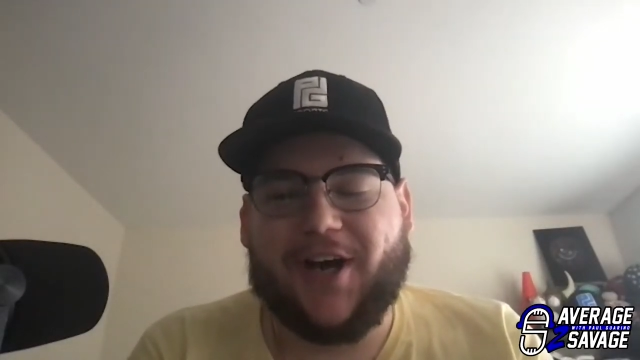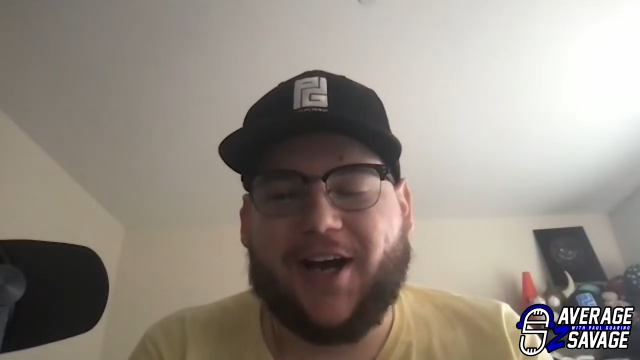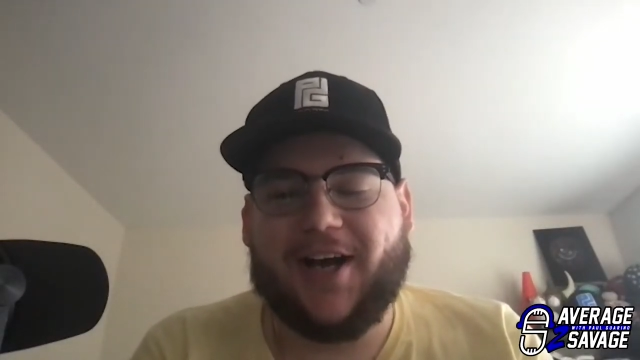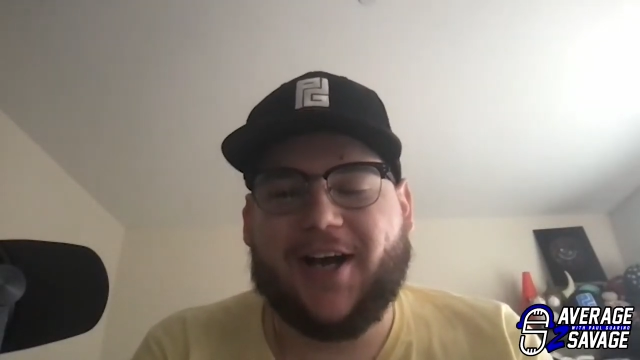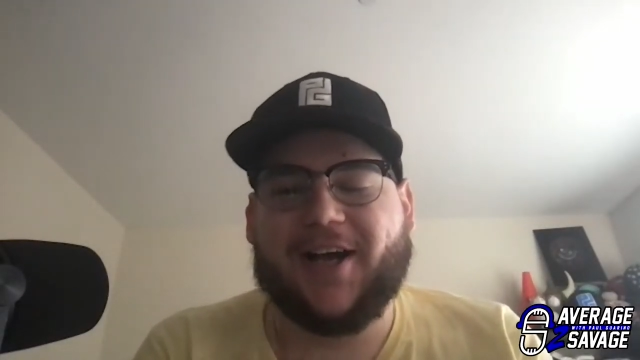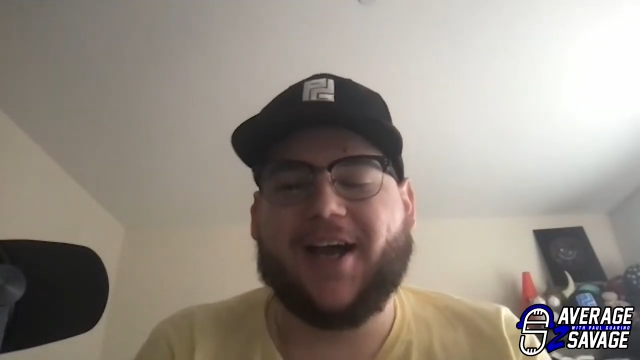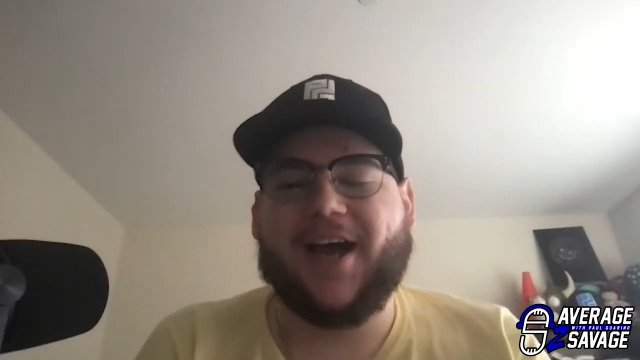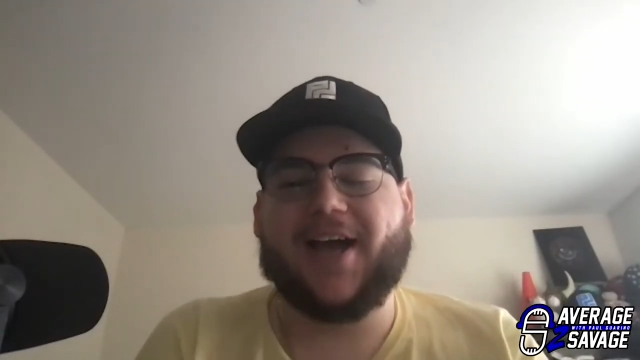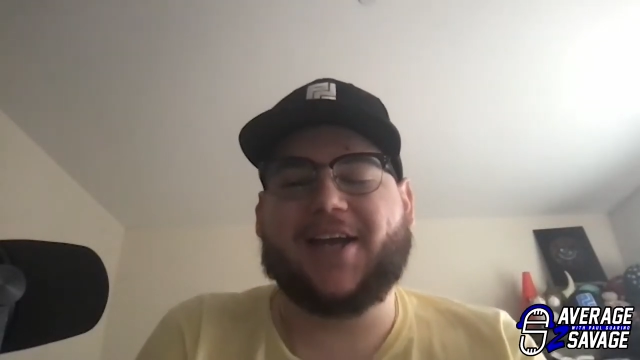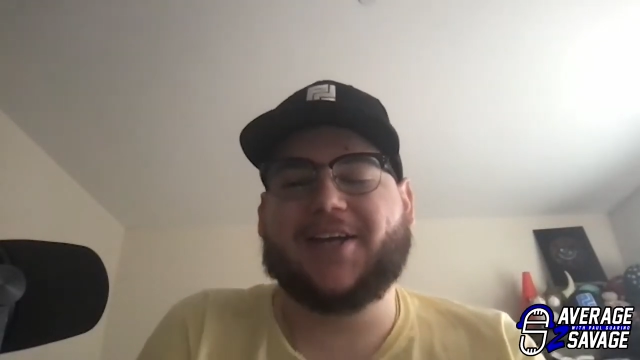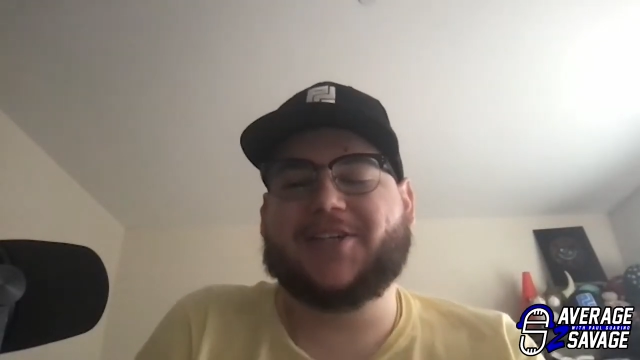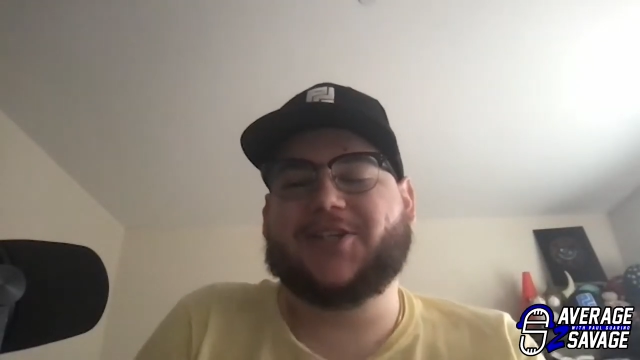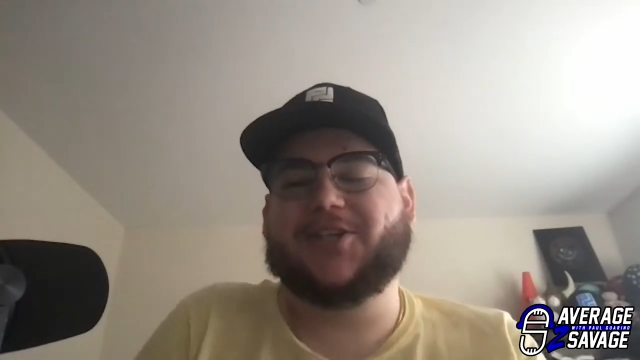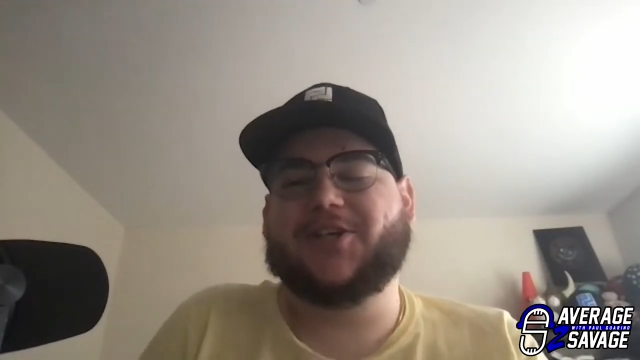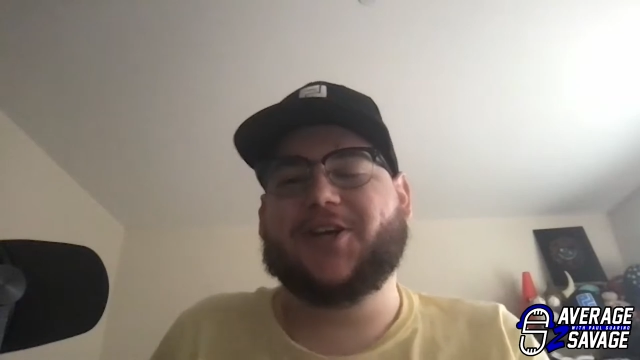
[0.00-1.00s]
I
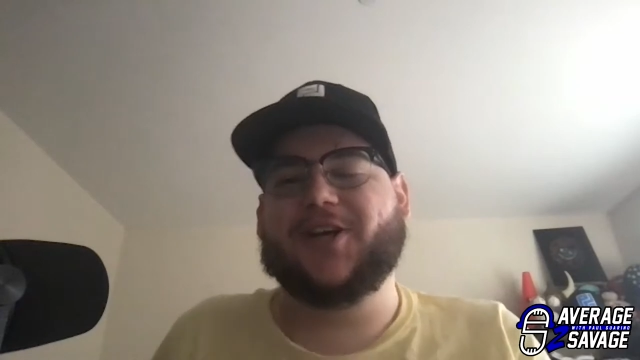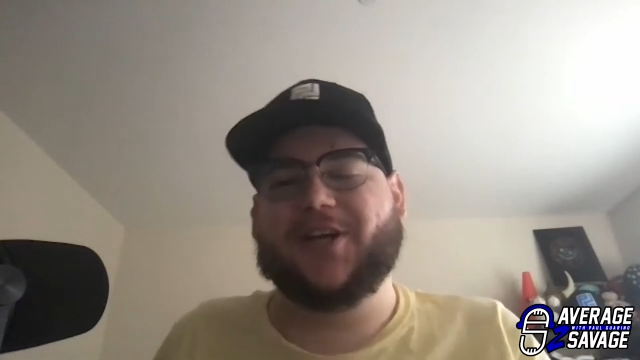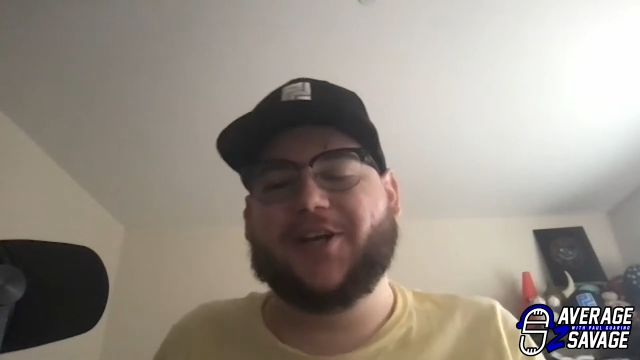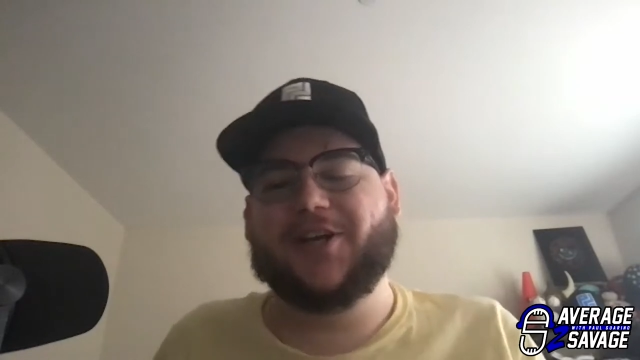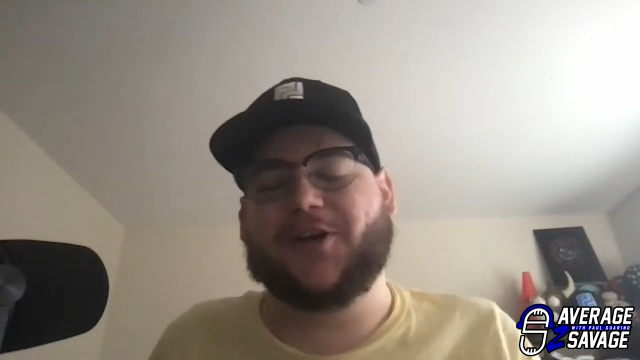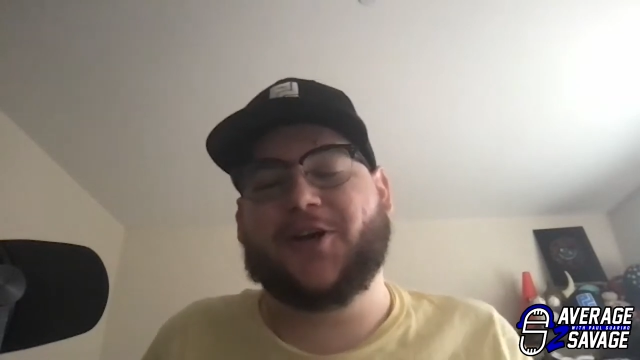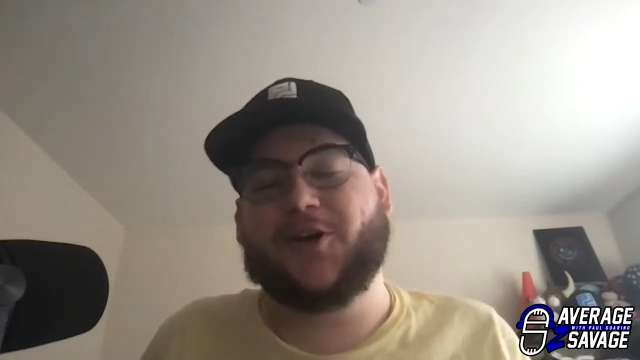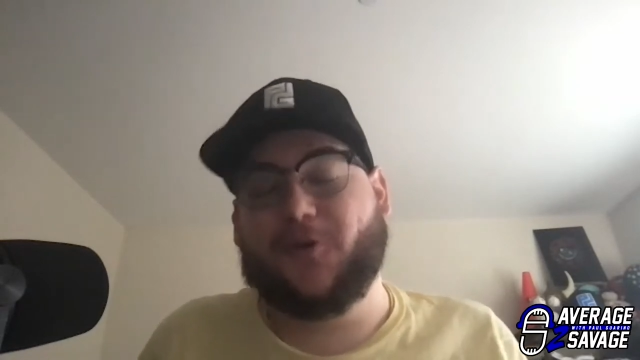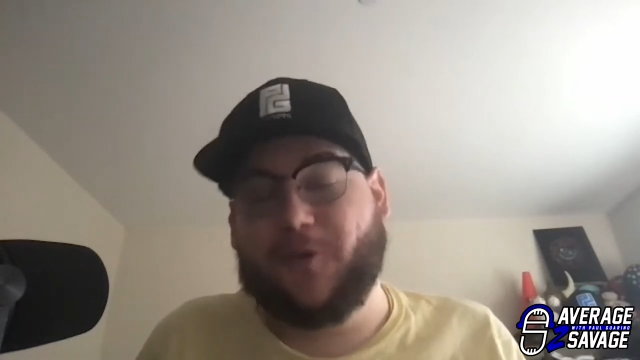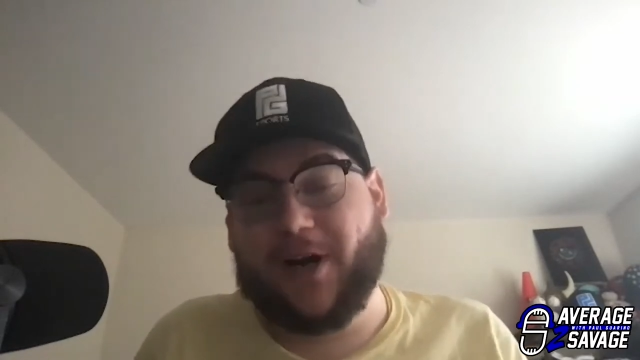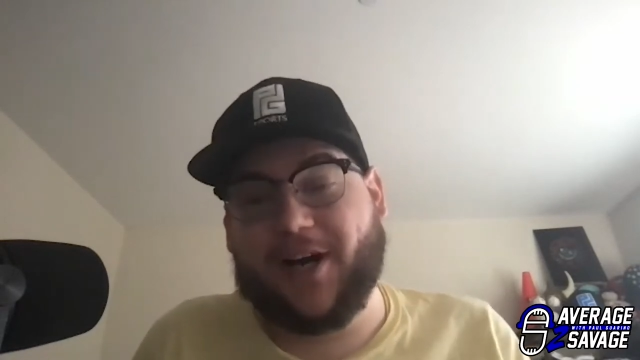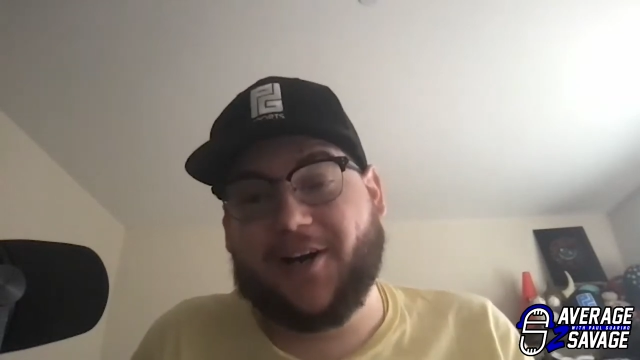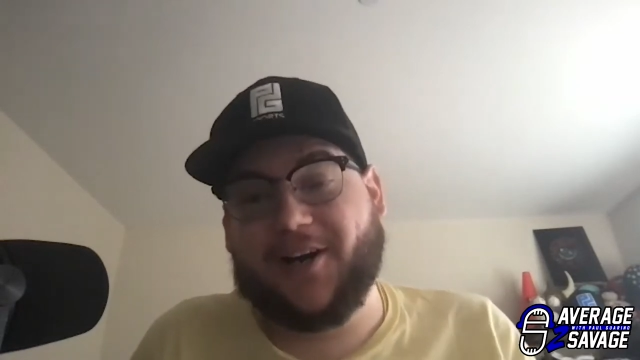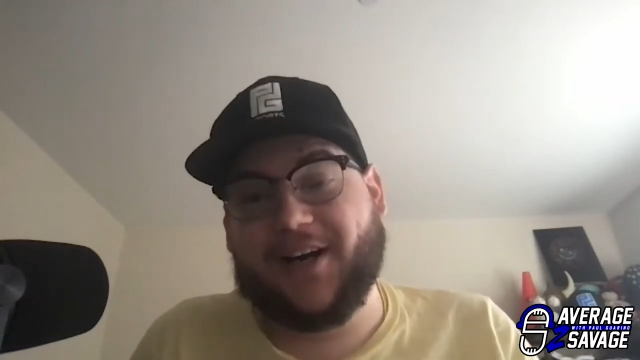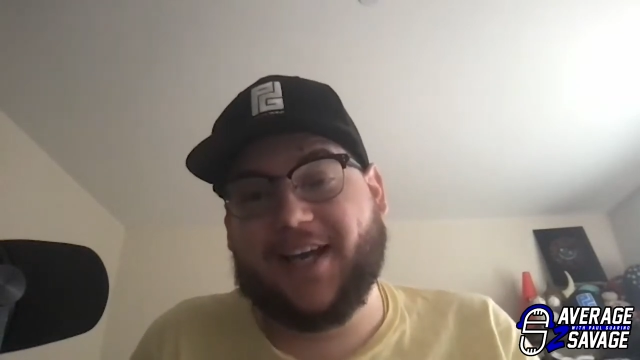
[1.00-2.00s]
guess your
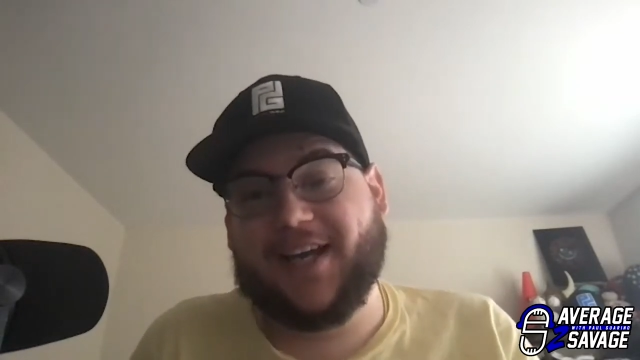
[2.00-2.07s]
career